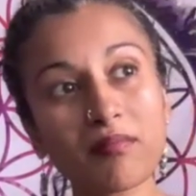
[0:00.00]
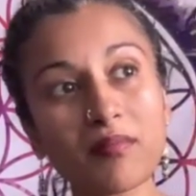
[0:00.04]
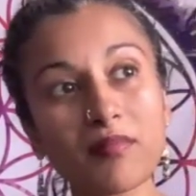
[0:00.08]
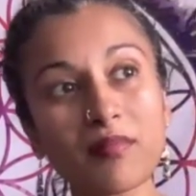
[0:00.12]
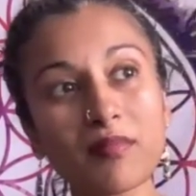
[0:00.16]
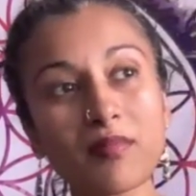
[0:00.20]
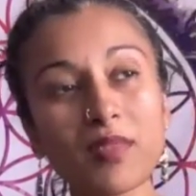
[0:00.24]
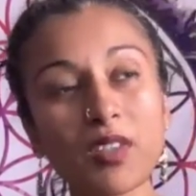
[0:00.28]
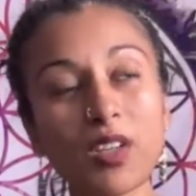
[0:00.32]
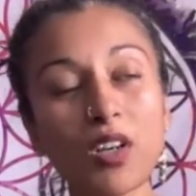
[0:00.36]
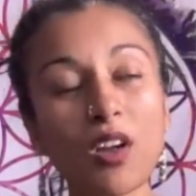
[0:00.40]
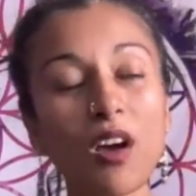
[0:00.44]

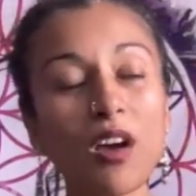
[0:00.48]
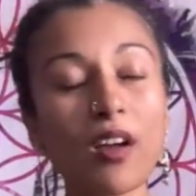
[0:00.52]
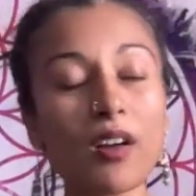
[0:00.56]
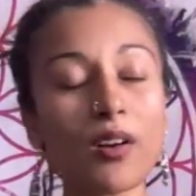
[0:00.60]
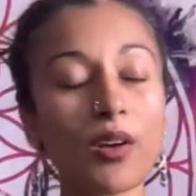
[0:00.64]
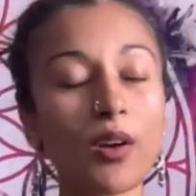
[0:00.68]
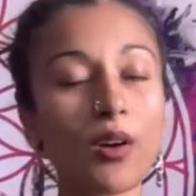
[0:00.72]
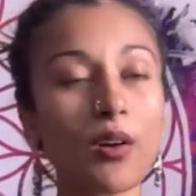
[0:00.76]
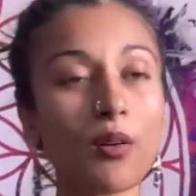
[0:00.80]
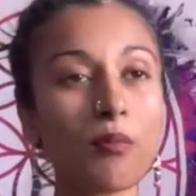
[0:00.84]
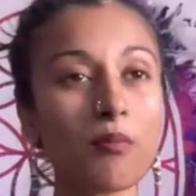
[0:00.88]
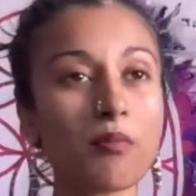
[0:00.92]
not
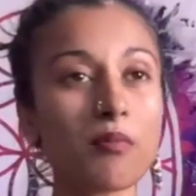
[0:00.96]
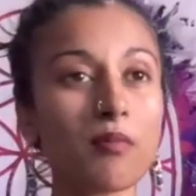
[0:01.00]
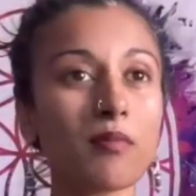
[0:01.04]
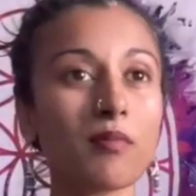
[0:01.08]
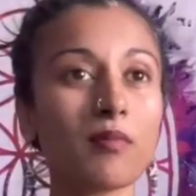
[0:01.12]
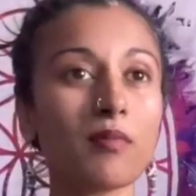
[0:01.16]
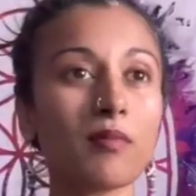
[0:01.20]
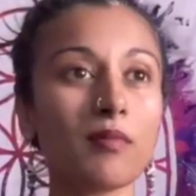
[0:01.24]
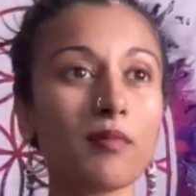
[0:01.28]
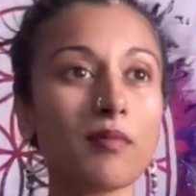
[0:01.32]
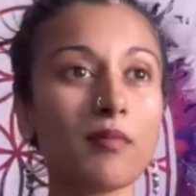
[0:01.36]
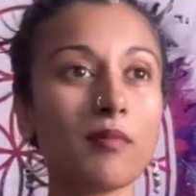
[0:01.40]

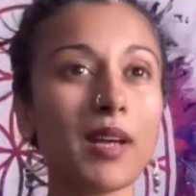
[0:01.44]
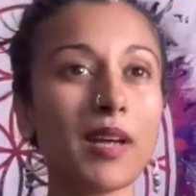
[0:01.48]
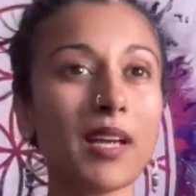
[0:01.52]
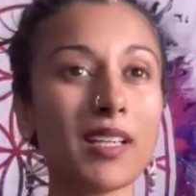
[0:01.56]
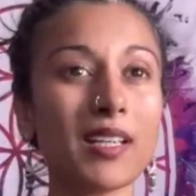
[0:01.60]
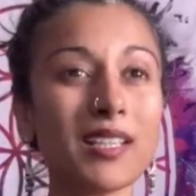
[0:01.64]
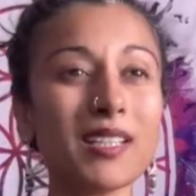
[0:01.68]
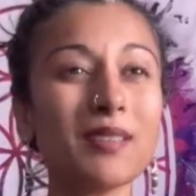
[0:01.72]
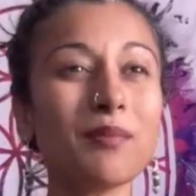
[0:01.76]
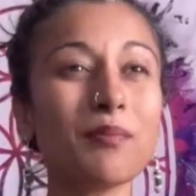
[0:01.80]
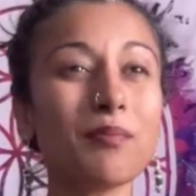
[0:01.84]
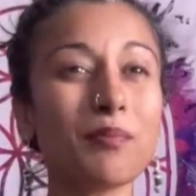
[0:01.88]

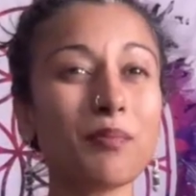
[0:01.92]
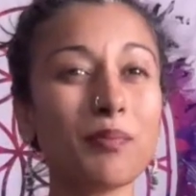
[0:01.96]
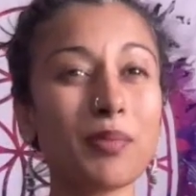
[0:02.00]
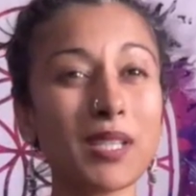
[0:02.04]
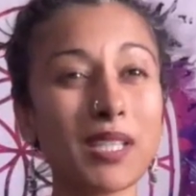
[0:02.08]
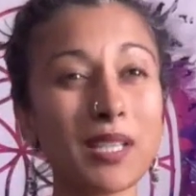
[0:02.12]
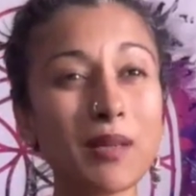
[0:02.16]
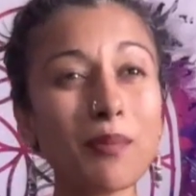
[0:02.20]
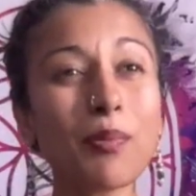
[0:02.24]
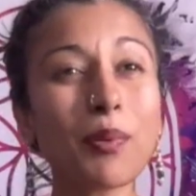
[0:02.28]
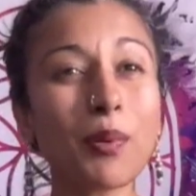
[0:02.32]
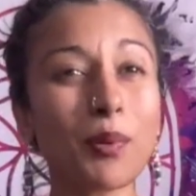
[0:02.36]
many
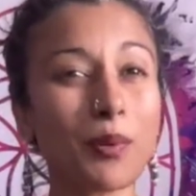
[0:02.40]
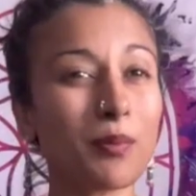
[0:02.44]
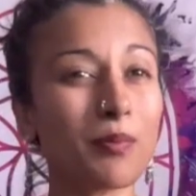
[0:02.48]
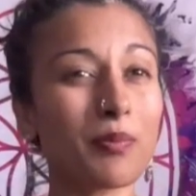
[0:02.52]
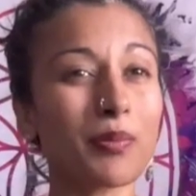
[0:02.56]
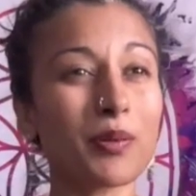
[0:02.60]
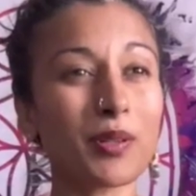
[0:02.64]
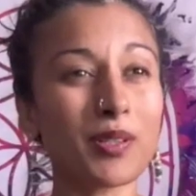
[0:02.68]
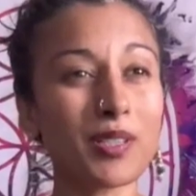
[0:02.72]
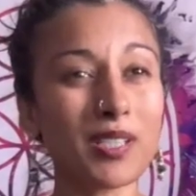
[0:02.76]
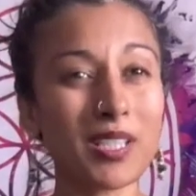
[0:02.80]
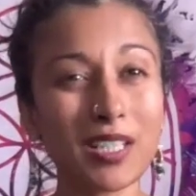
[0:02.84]
people
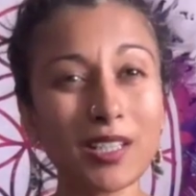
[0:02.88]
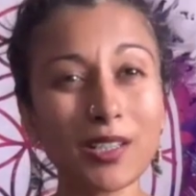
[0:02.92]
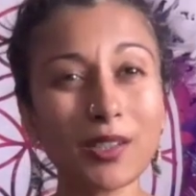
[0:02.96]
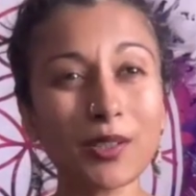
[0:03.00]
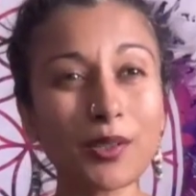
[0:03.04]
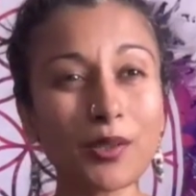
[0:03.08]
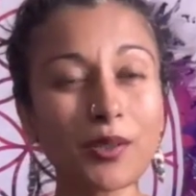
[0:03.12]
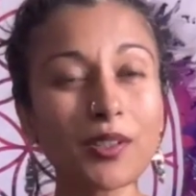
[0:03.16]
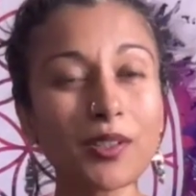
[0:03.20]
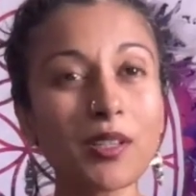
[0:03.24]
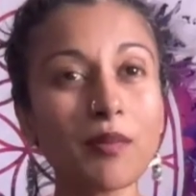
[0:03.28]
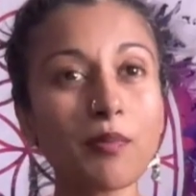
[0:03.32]

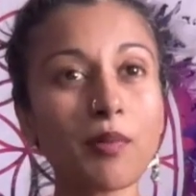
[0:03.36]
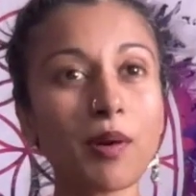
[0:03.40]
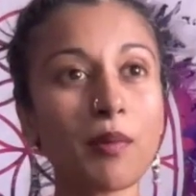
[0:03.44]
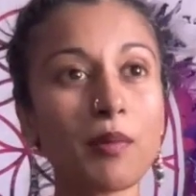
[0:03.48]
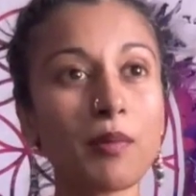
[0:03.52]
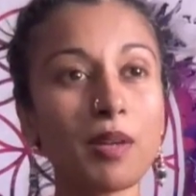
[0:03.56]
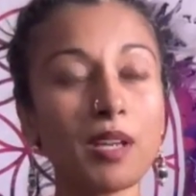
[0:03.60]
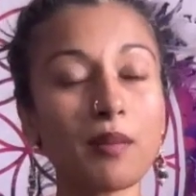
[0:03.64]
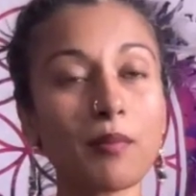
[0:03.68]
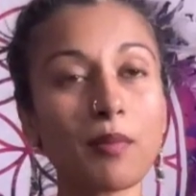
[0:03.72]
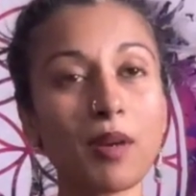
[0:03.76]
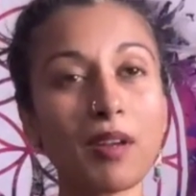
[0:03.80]
particularly, but
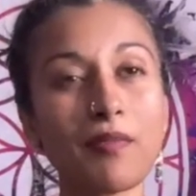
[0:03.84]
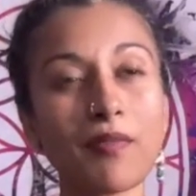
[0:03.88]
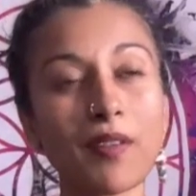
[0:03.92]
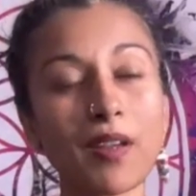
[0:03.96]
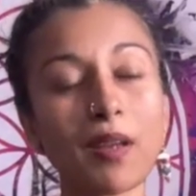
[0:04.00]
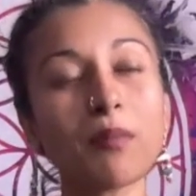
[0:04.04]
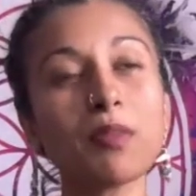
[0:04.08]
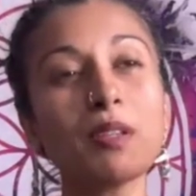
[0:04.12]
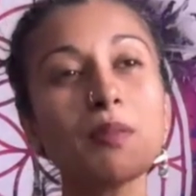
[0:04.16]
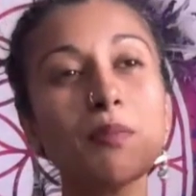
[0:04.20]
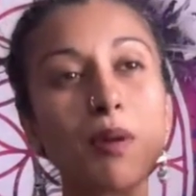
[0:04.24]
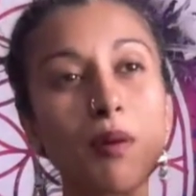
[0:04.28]
in my
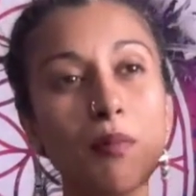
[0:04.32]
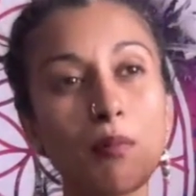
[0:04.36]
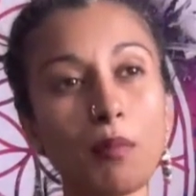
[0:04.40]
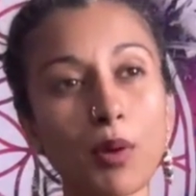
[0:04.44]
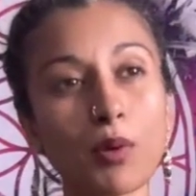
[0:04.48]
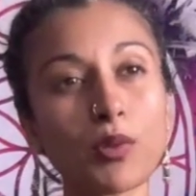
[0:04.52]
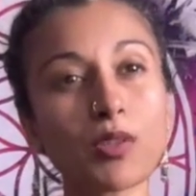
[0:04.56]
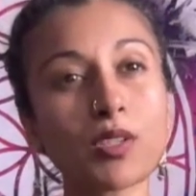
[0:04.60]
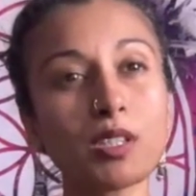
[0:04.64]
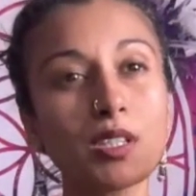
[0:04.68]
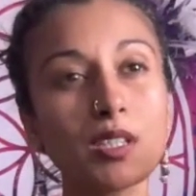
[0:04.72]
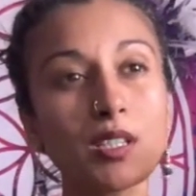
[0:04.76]
family, but
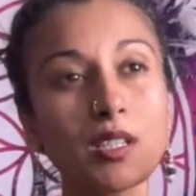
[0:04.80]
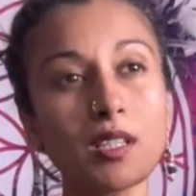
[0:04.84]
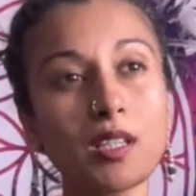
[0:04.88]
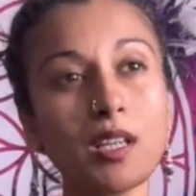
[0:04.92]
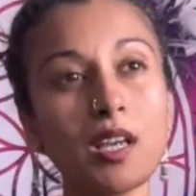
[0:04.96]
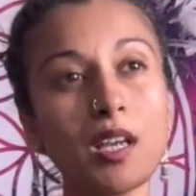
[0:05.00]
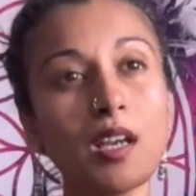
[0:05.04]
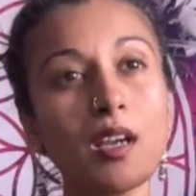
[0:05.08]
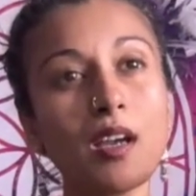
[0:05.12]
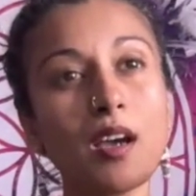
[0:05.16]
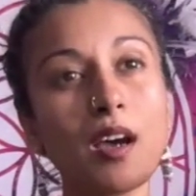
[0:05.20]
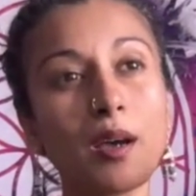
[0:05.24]
mostly
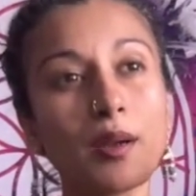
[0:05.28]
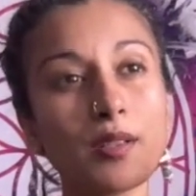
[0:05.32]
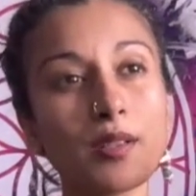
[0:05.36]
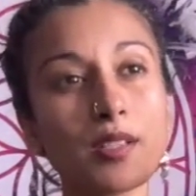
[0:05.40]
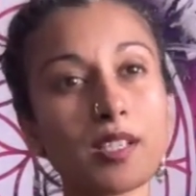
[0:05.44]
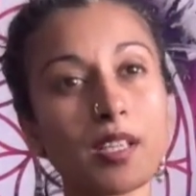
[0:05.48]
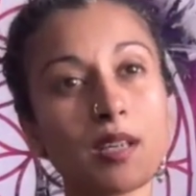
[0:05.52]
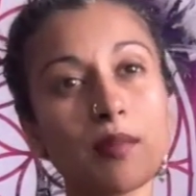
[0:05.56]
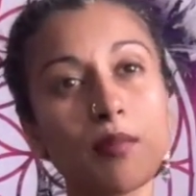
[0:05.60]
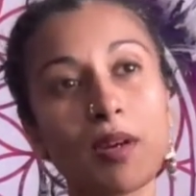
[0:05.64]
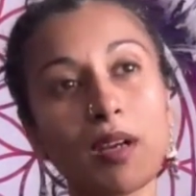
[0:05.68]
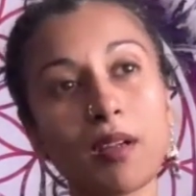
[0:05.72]
I'd
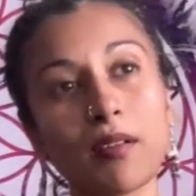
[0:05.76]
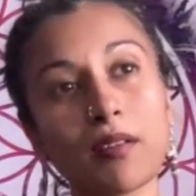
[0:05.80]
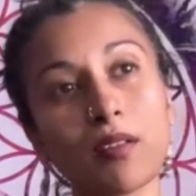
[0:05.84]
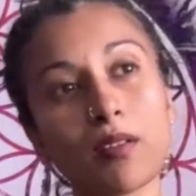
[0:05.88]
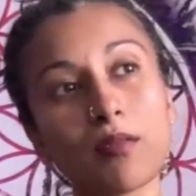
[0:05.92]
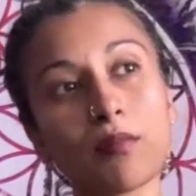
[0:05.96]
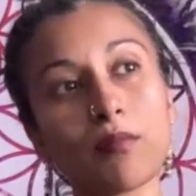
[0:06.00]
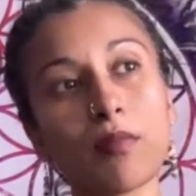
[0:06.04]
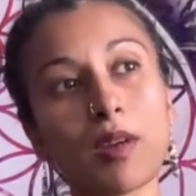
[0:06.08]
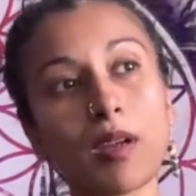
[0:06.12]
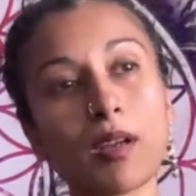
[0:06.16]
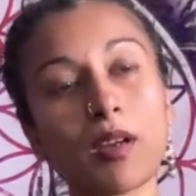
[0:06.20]
say
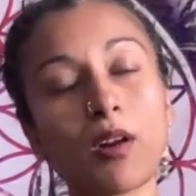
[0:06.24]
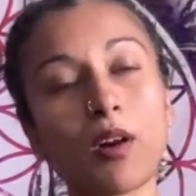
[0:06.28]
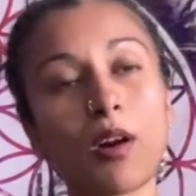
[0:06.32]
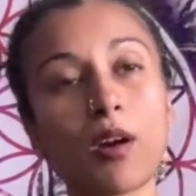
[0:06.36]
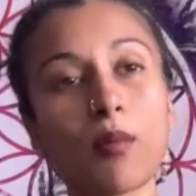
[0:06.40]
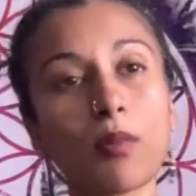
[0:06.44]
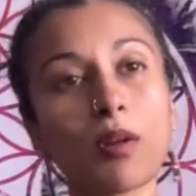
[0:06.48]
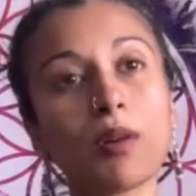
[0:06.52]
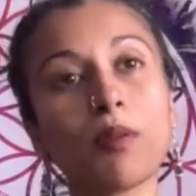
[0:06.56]
my karma